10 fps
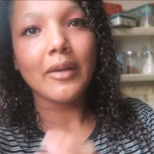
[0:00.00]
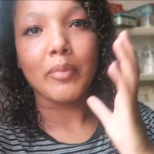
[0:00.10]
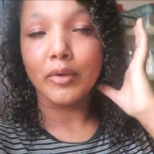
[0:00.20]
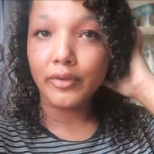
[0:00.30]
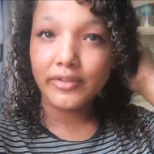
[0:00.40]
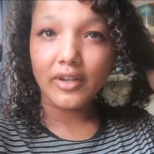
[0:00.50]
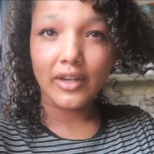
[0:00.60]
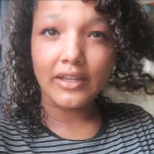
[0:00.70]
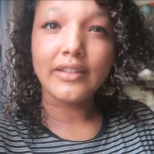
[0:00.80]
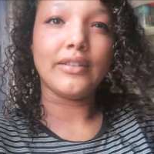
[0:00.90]
both
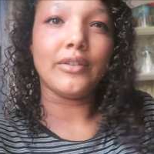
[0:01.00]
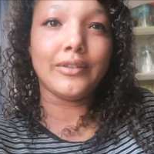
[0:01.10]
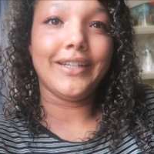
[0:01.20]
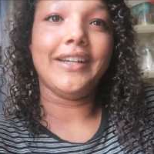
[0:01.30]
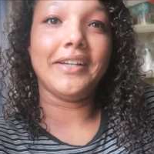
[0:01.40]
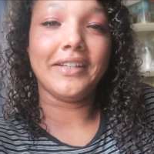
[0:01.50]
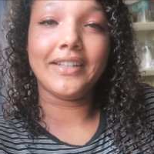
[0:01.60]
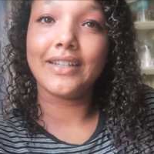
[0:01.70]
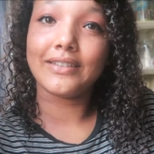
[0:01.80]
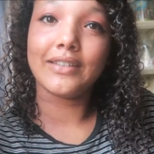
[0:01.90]
study. So
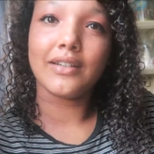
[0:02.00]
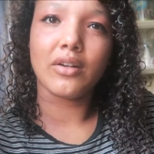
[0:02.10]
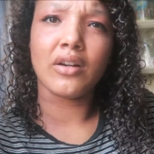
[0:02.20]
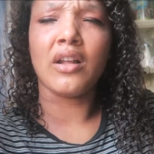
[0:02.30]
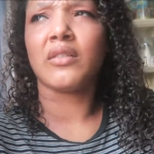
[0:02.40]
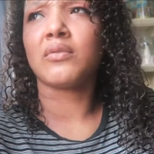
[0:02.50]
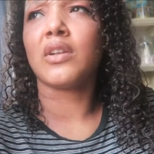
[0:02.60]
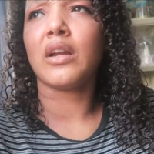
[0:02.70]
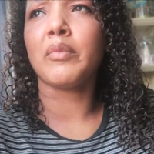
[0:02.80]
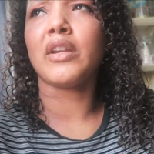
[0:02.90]
that's, or not,
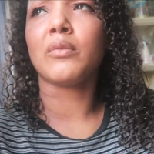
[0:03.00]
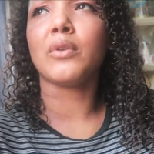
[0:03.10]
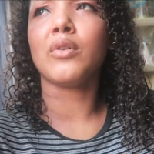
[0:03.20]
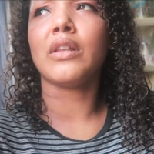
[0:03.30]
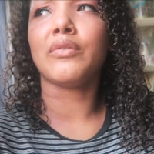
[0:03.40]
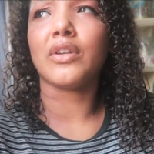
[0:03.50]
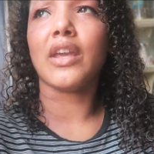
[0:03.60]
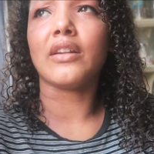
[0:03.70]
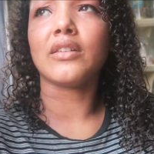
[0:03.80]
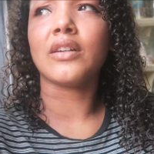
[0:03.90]
I mean, we don't live
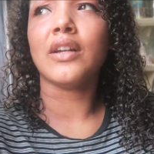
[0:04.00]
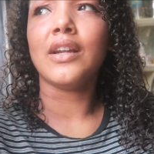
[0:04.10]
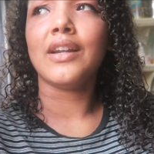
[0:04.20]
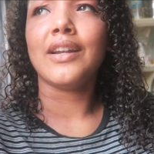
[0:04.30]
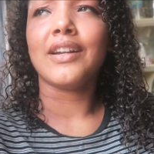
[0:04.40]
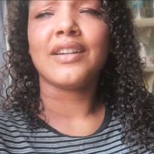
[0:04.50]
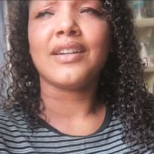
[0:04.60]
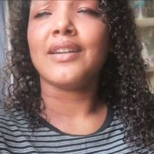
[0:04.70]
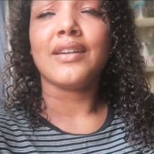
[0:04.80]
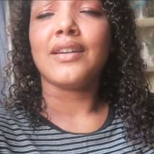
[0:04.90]
together.
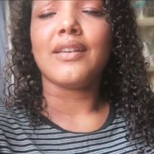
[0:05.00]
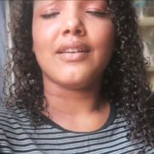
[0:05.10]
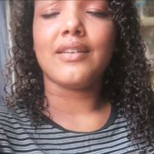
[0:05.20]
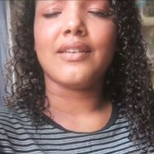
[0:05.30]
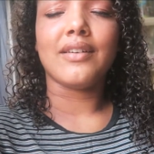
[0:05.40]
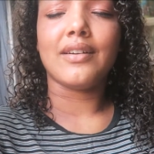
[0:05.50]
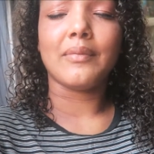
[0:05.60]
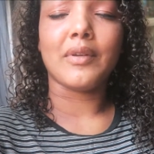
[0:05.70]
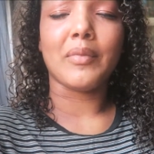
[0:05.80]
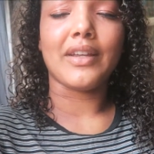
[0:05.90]
Uh,
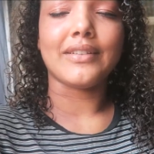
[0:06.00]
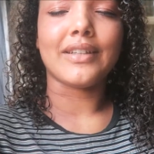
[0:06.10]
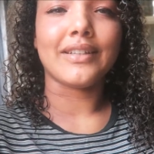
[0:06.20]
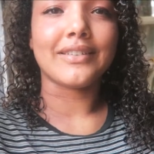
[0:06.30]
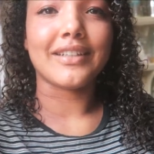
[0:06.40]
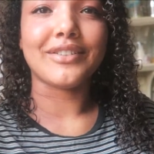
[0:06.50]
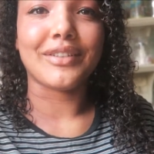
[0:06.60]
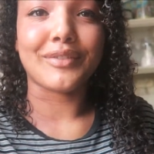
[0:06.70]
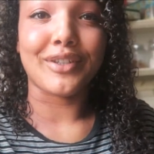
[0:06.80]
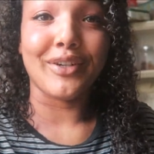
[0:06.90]
I'm not making sense. I
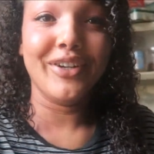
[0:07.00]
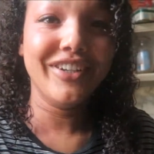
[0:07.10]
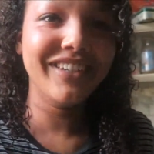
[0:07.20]
just have to go.